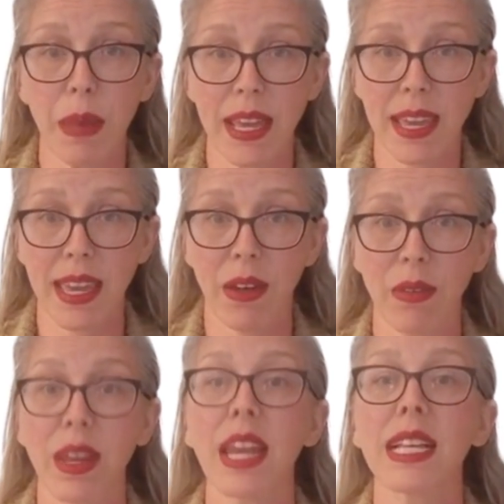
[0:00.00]
bank
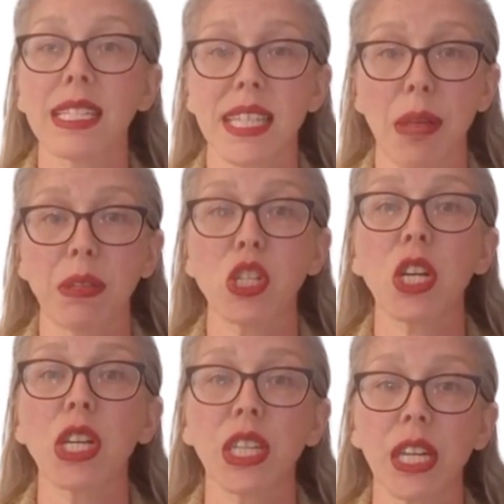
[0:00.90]
account and establish
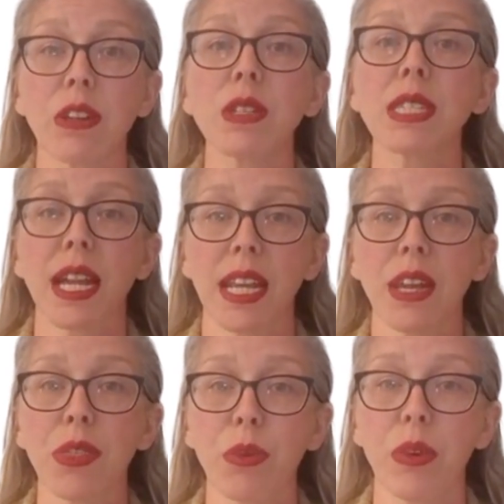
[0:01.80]
clear signing
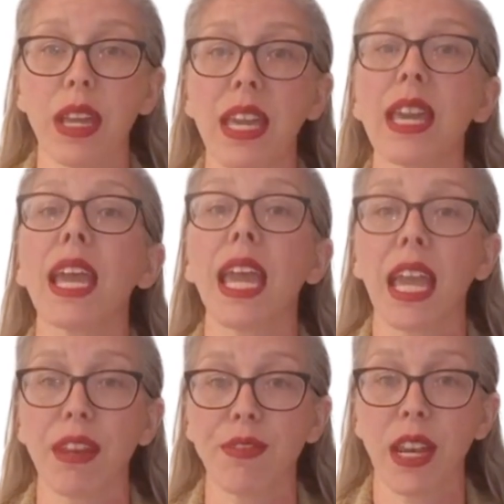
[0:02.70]
authority
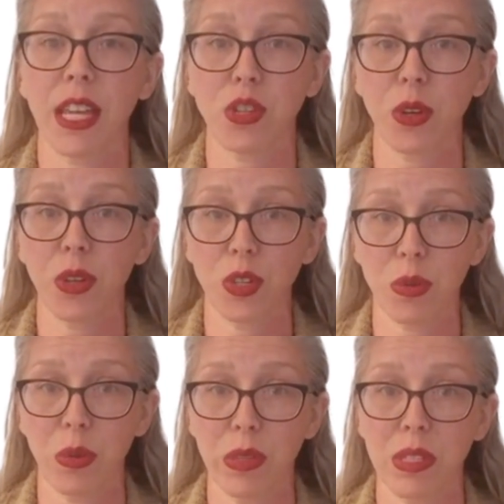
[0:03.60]
and financial
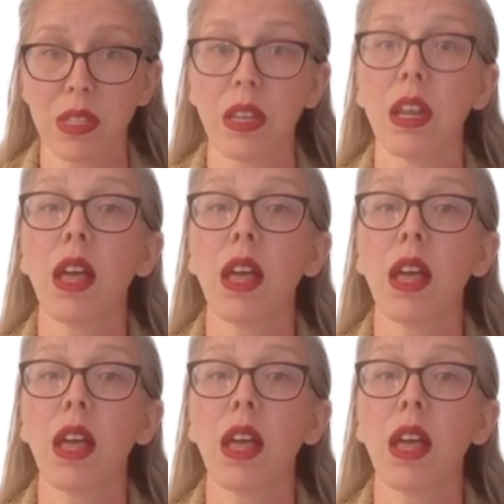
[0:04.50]
controls.